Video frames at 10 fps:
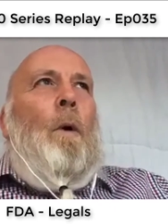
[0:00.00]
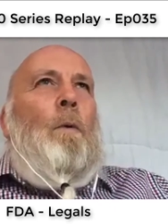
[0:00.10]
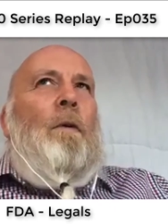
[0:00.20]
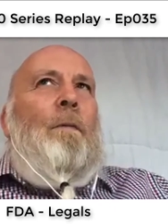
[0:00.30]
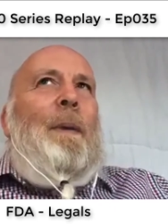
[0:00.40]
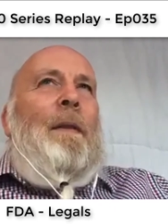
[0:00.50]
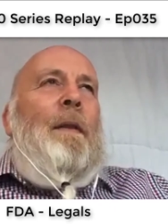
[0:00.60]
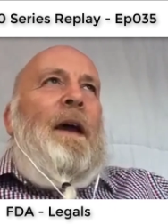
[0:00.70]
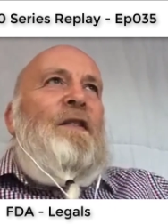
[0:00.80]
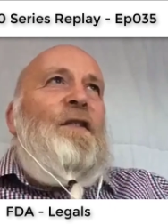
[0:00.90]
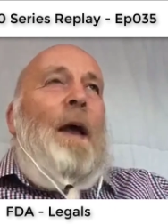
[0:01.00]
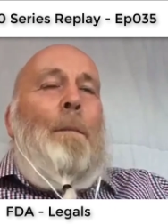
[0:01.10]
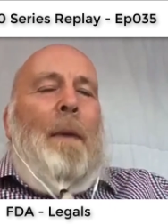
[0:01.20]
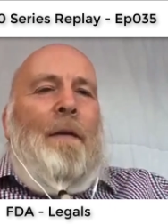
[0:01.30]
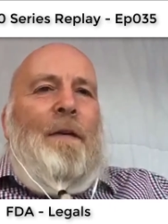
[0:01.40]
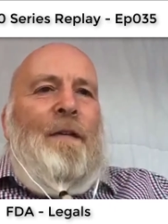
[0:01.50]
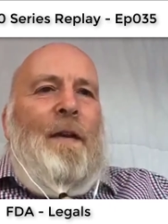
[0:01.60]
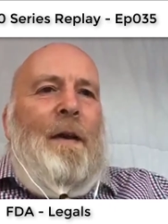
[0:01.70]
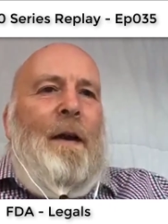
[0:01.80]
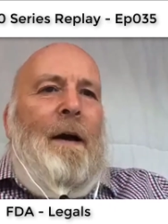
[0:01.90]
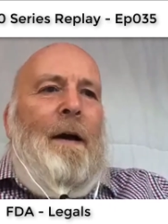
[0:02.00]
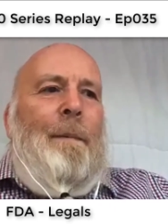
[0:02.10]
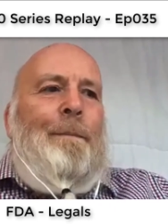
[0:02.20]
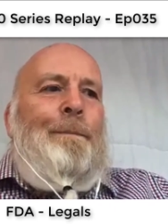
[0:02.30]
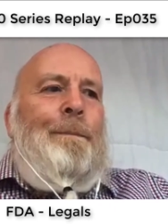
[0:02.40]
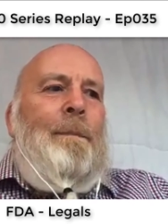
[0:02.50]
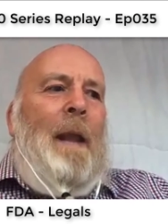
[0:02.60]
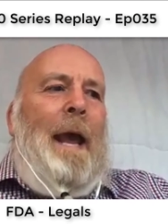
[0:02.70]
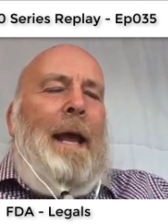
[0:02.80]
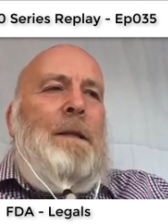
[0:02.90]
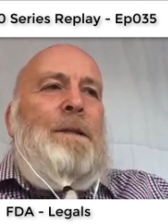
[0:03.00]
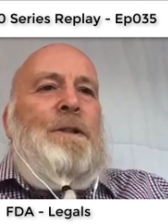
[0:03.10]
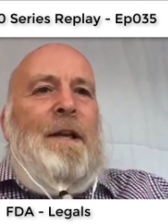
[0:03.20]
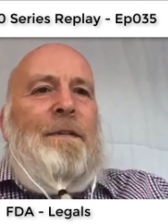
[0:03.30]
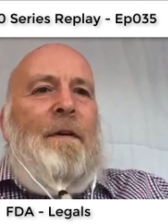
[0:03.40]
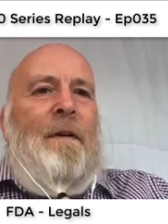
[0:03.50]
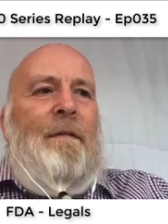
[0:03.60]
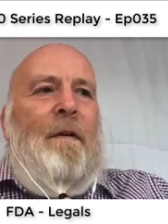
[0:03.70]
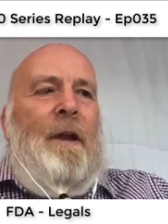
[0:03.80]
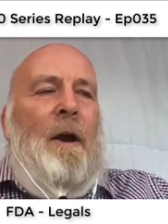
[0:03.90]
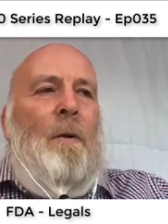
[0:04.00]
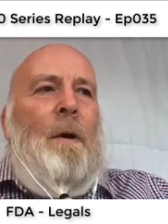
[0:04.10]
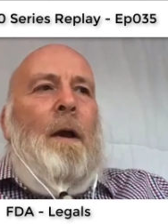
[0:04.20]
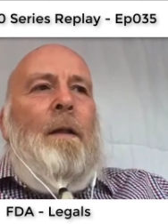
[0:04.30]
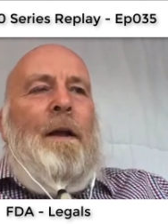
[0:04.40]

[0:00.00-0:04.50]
what would have been their stepmother's hands. She's very, very ill.